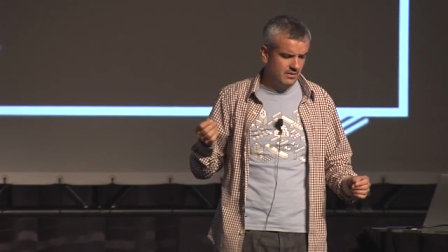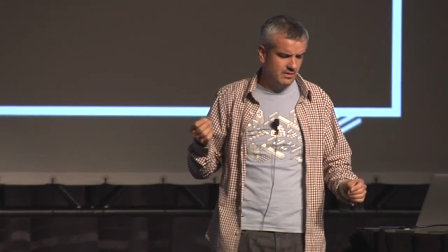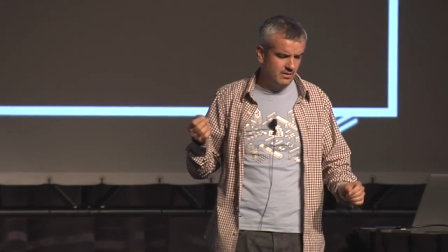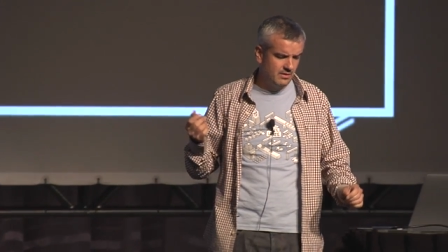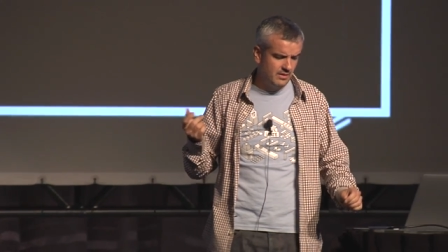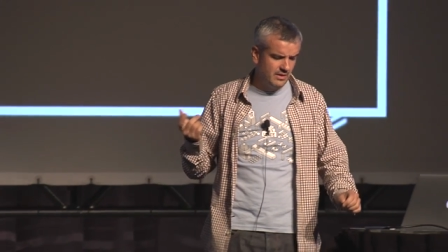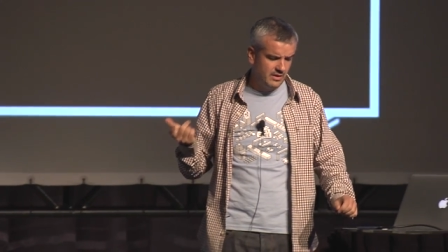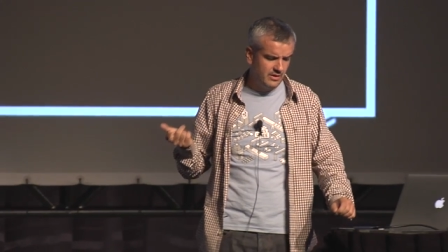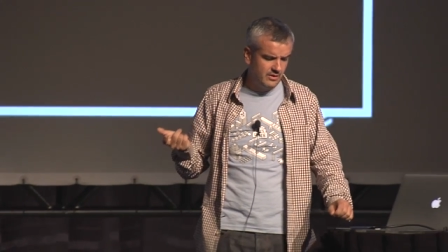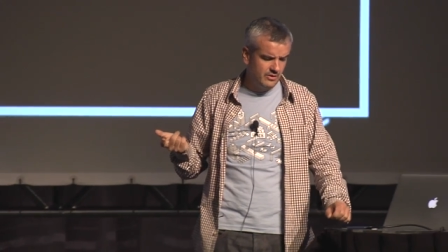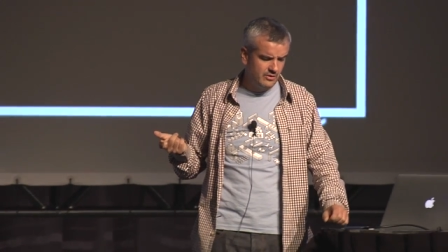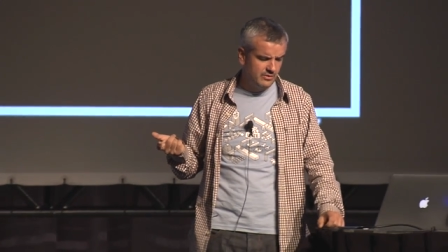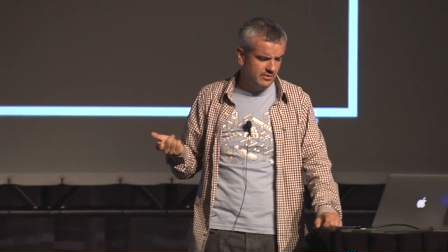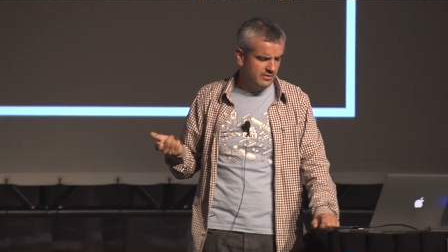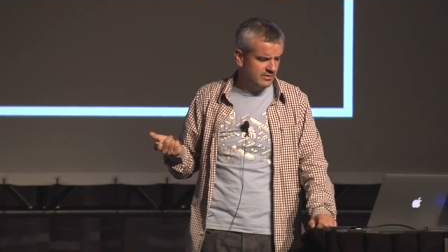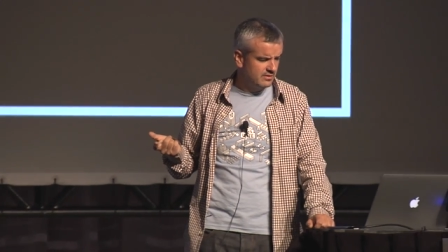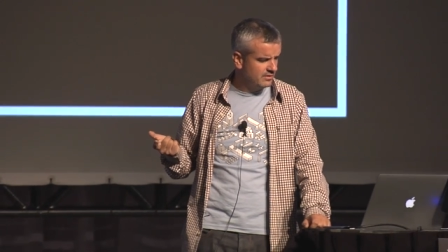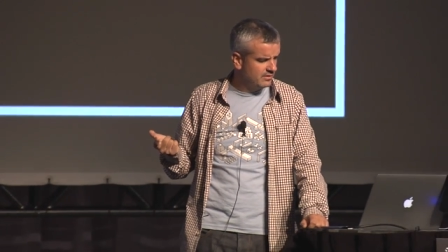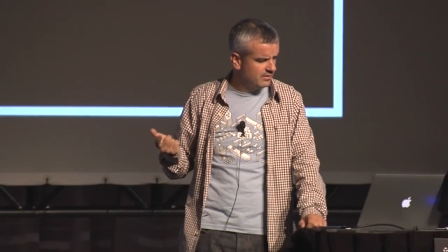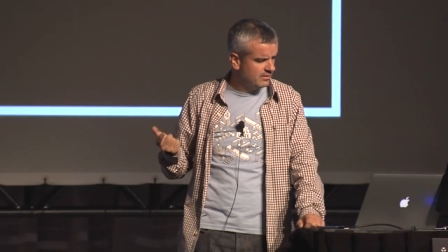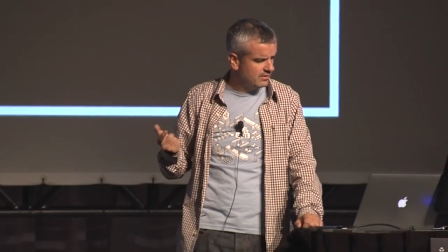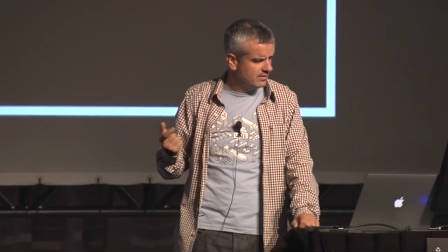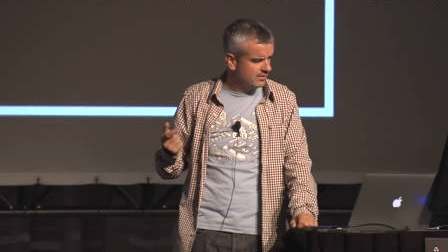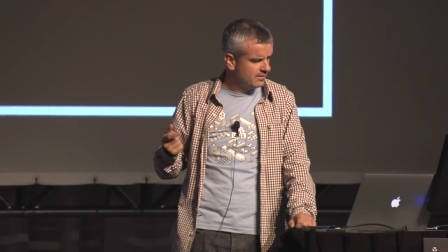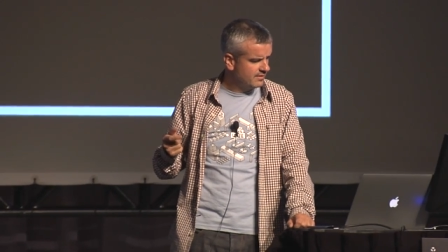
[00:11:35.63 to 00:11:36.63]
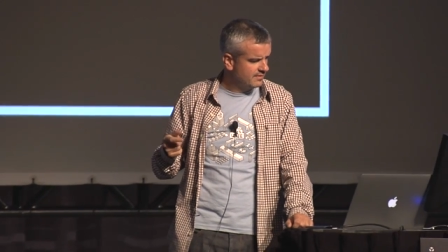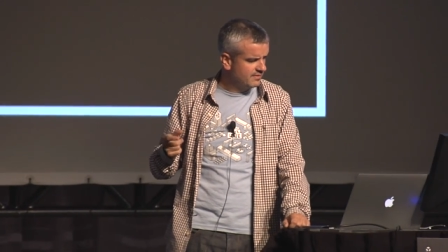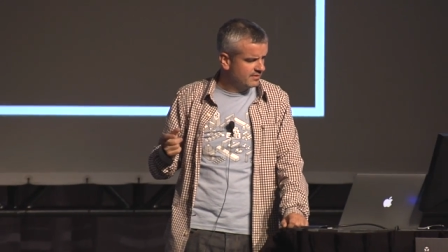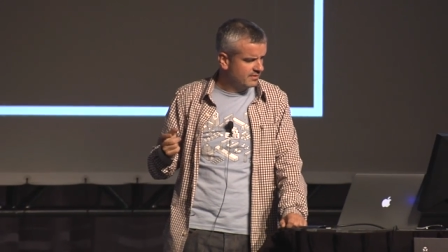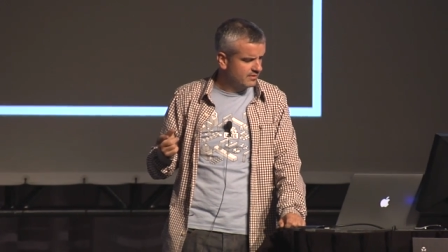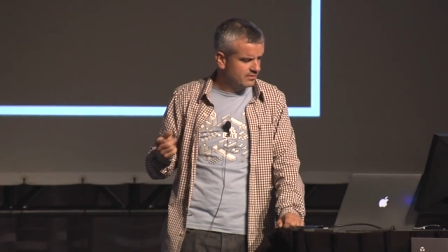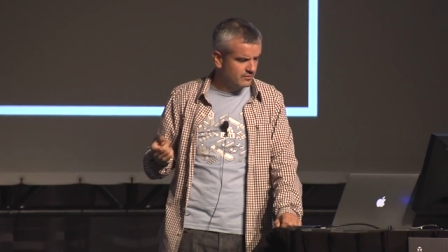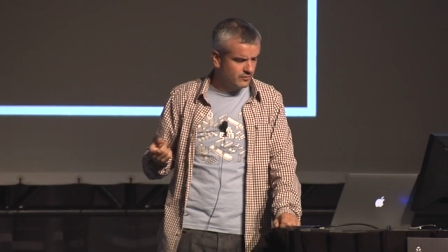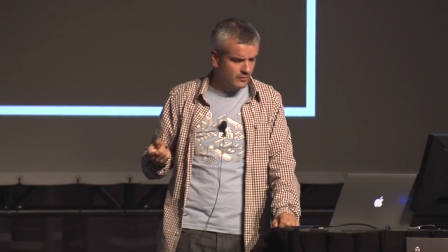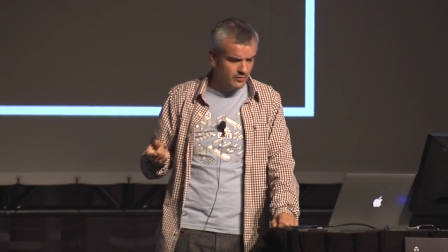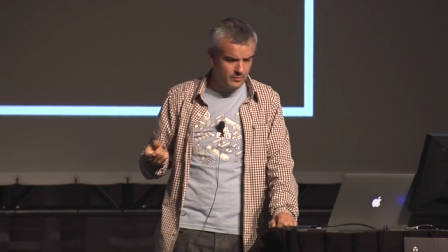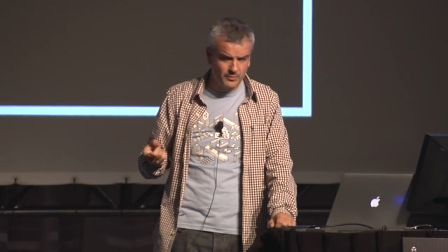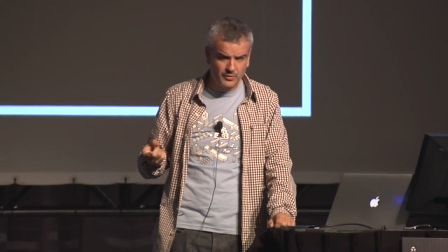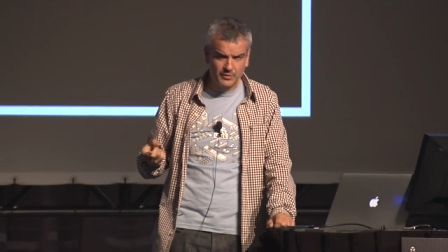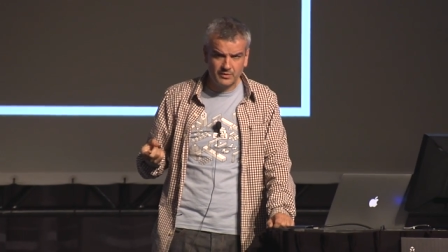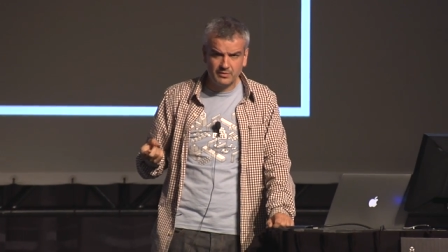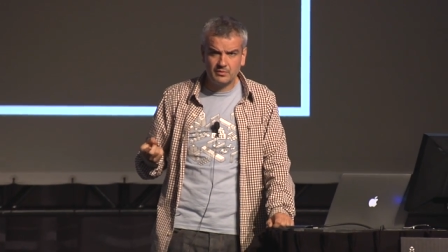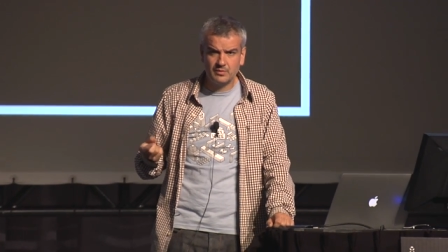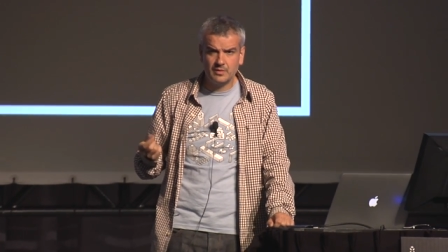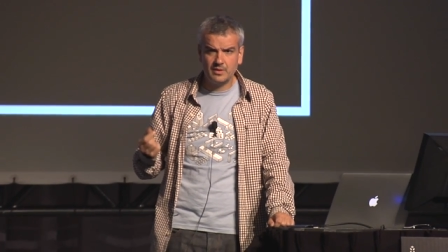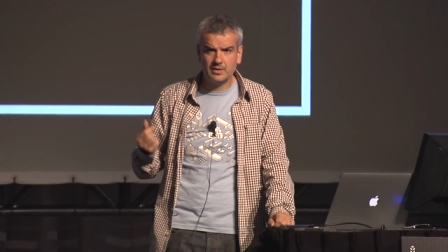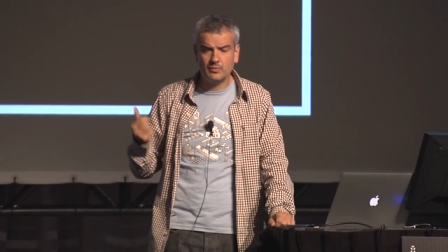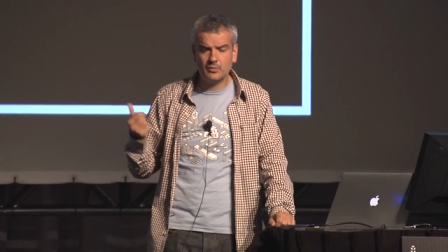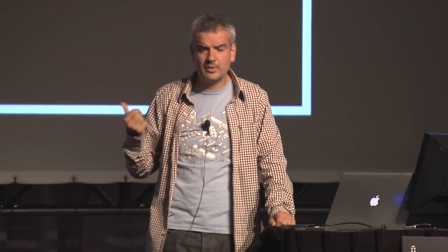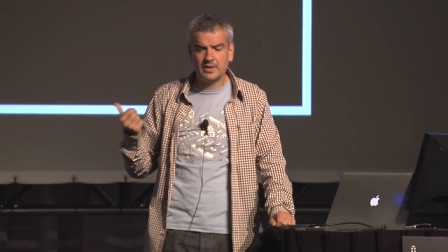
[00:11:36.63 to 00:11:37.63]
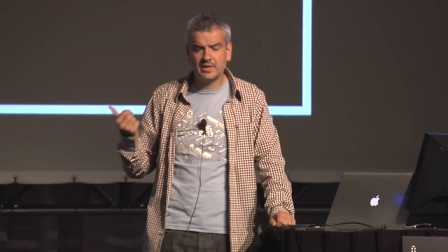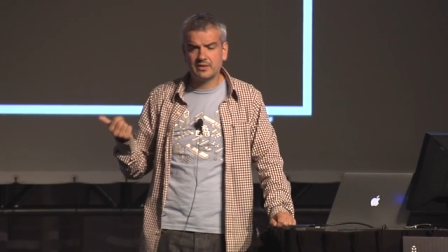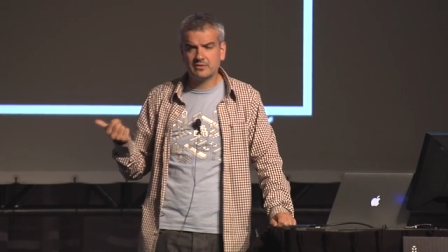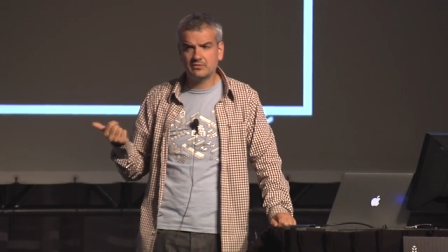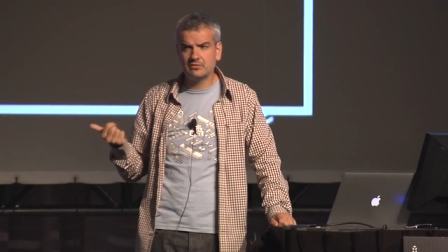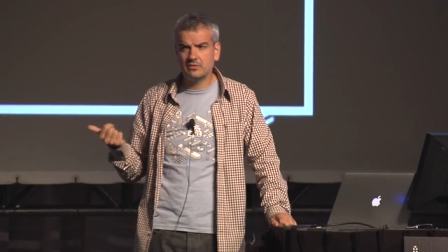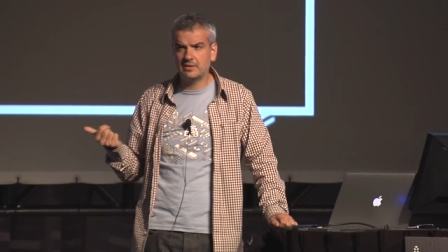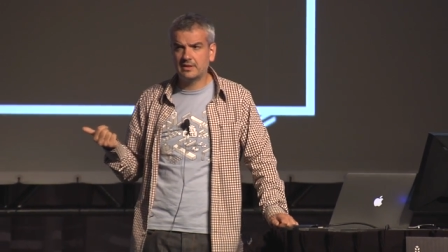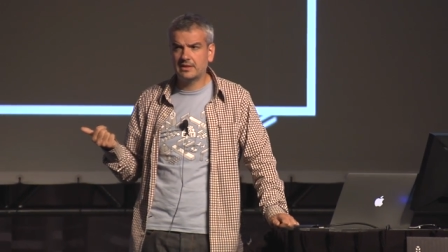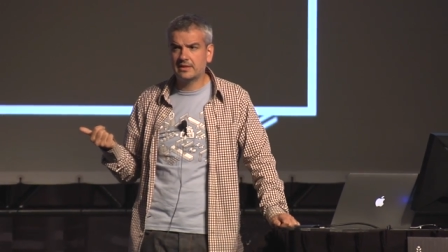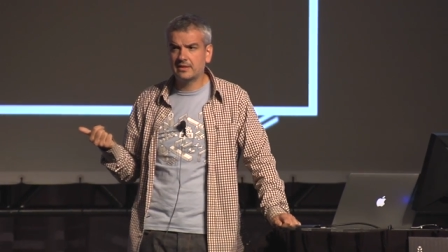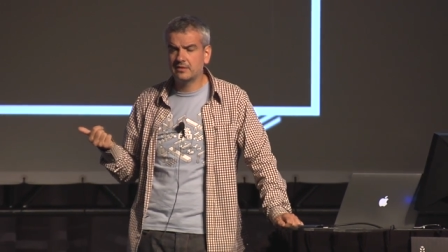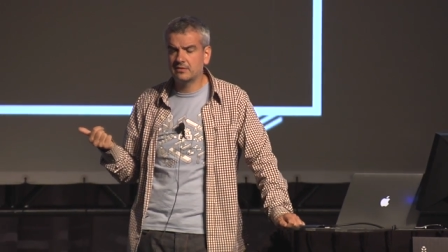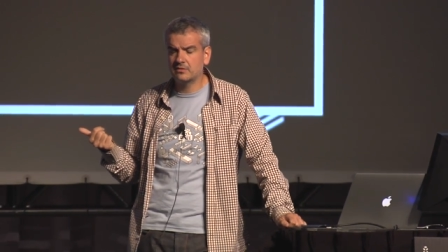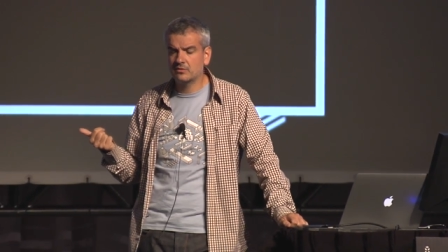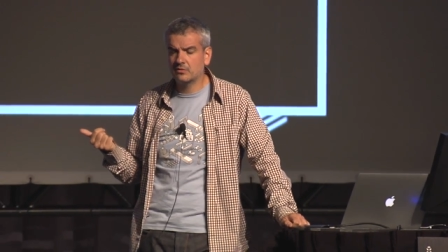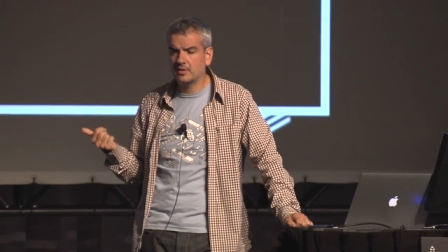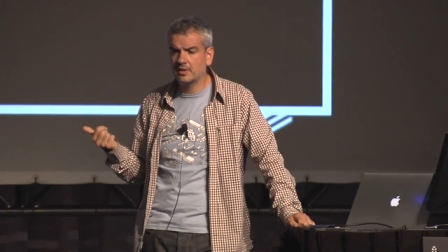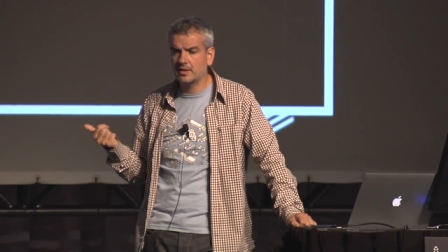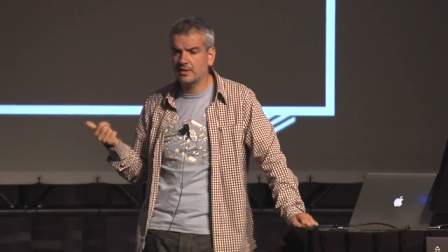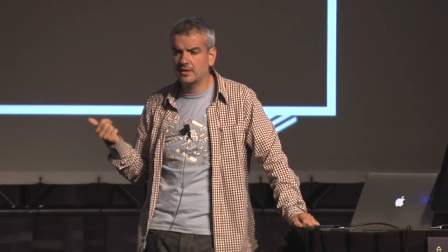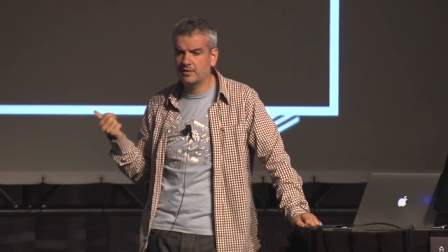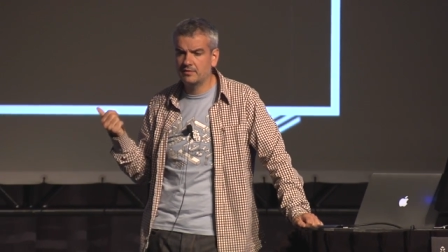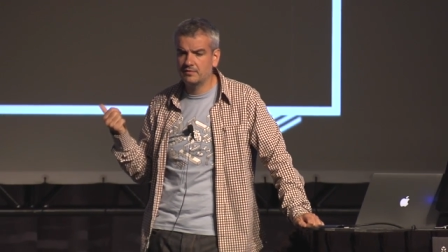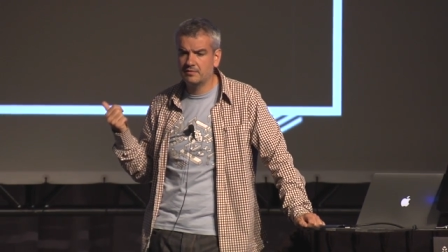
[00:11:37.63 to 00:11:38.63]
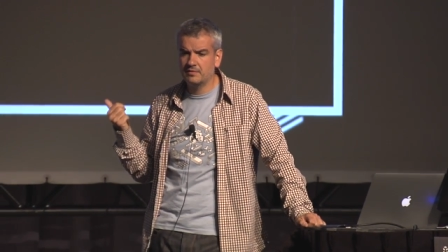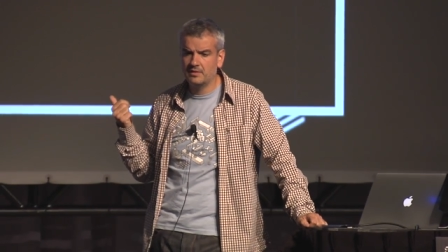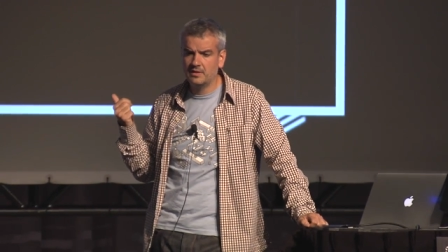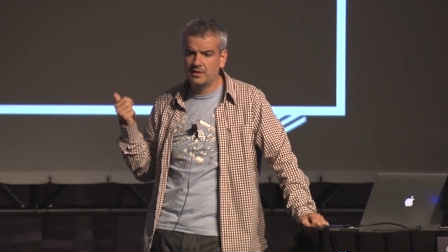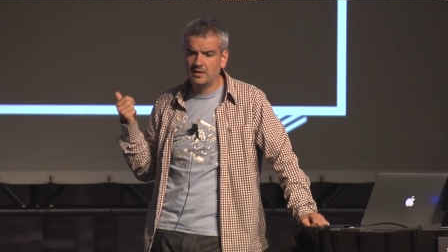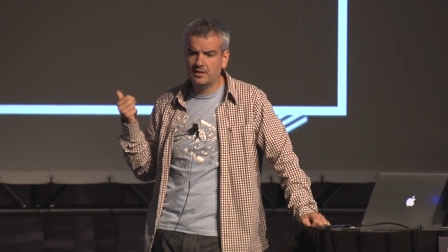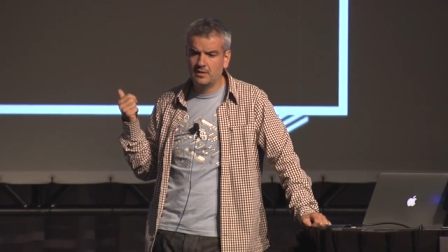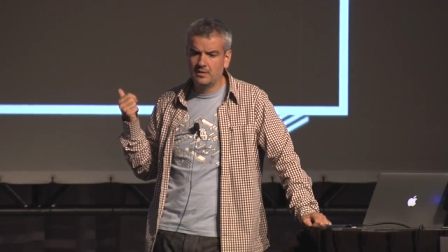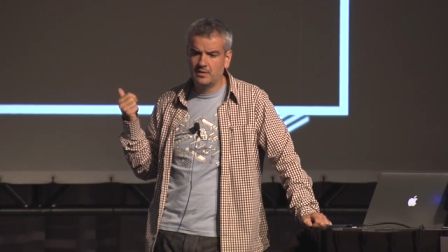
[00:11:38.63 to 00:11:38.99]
In Unity, I think it's 4.3, we actually can drive